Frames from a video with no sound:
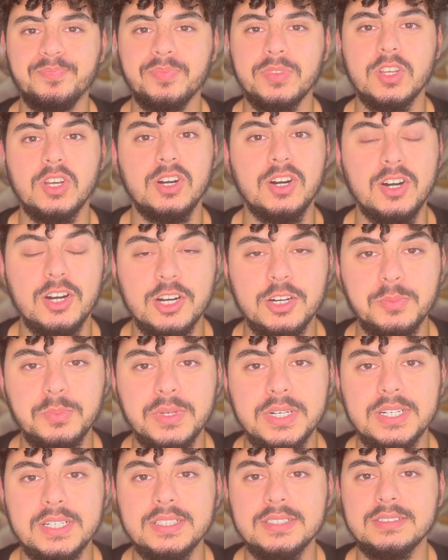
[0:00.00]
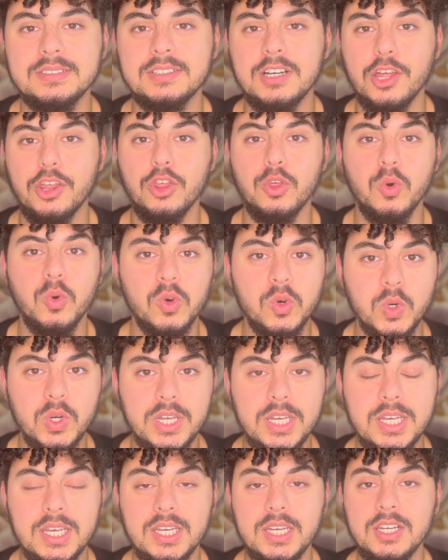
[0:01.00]
karma,
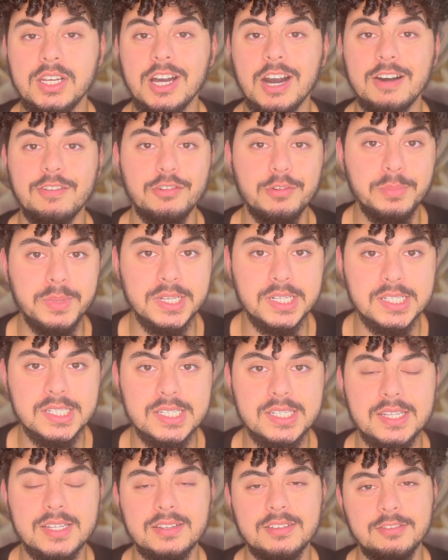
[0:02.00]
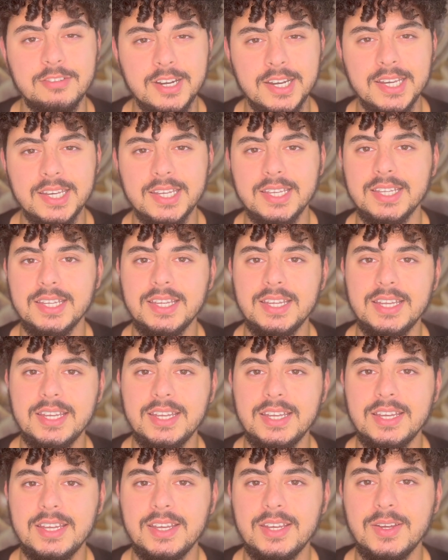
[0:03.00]
authority, government, right?
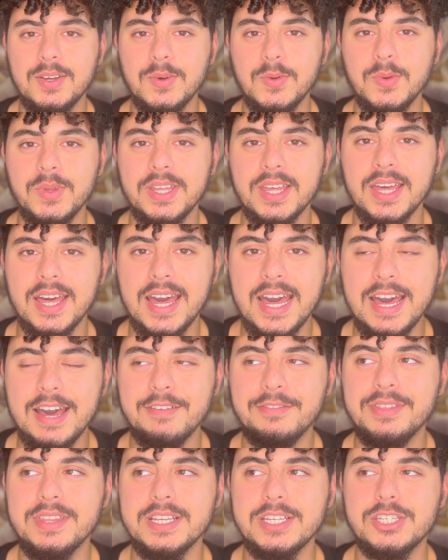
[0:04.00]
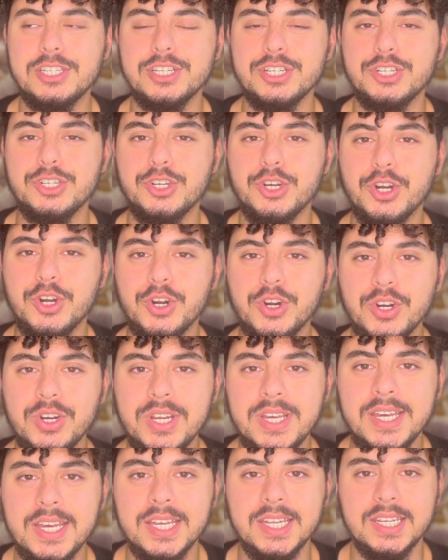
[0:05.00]
We have this
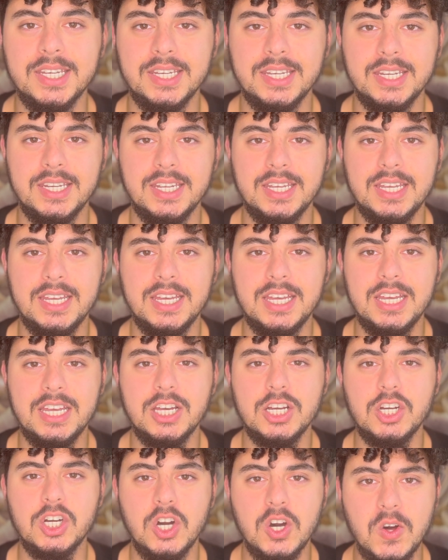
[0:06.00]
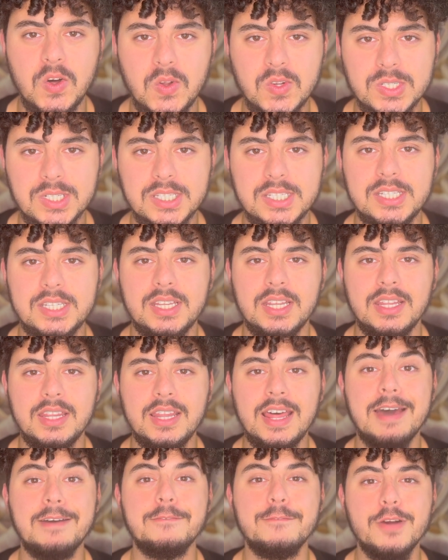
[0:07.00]
Saturnian cult
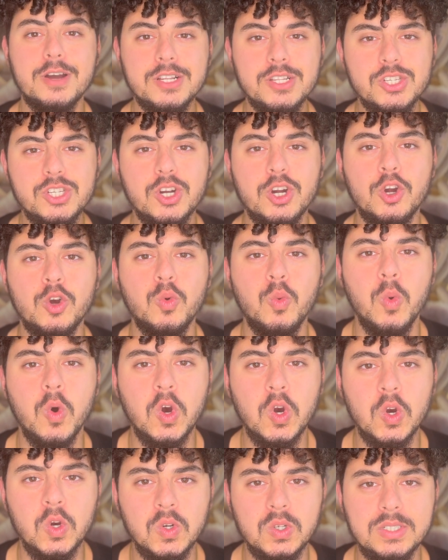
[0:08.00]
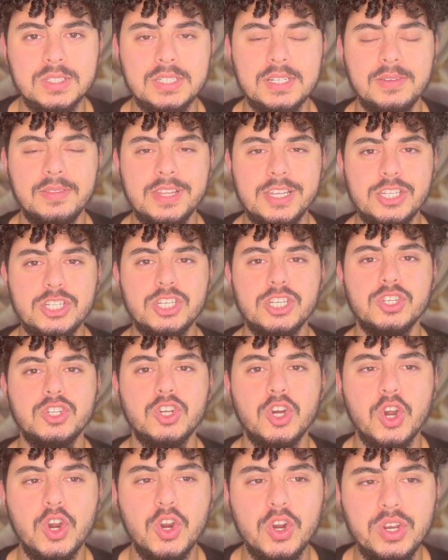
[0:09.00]
that runs our world, this
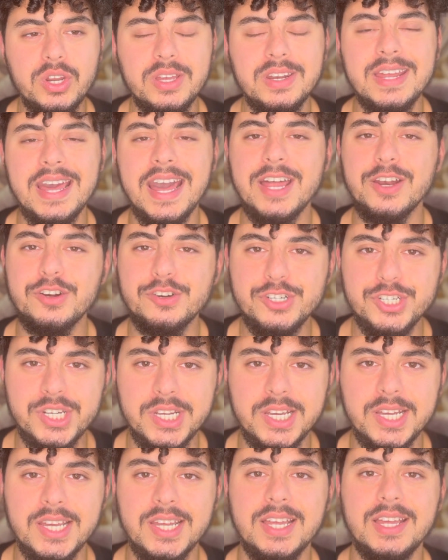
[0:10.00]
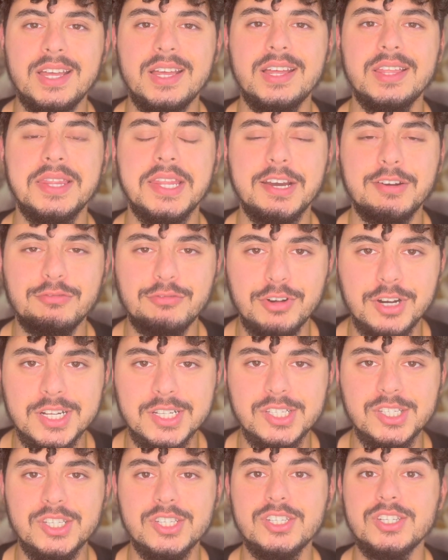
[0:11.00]
Saturnian energy that
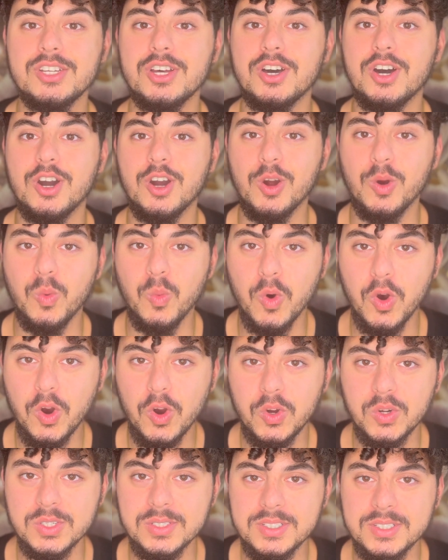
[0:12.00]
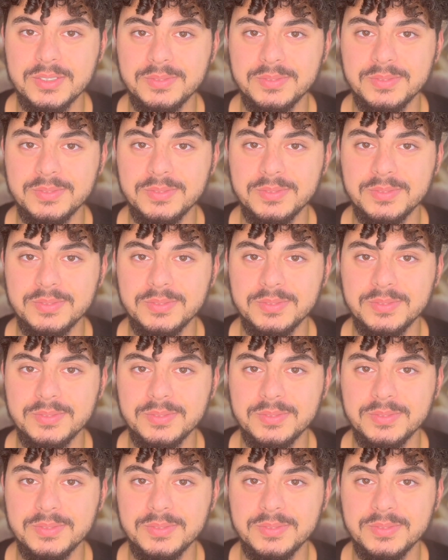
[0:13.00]
runs our world.